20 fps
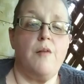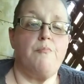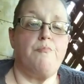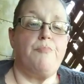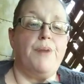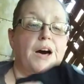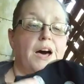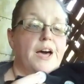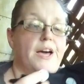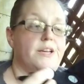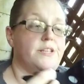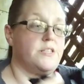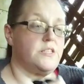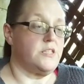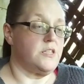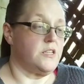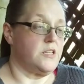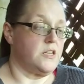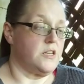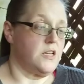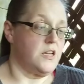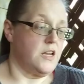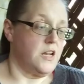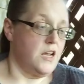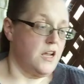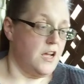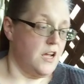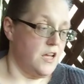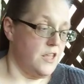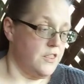But
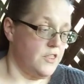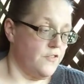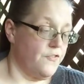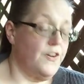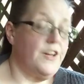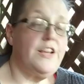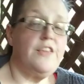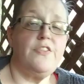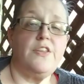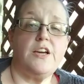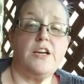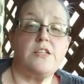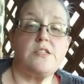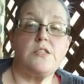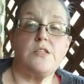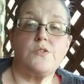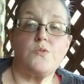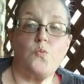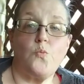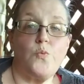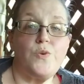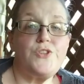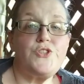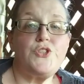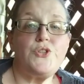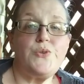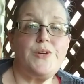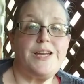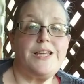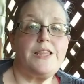the funny thing is once
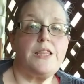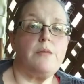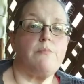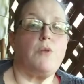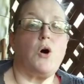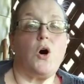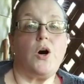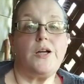you get this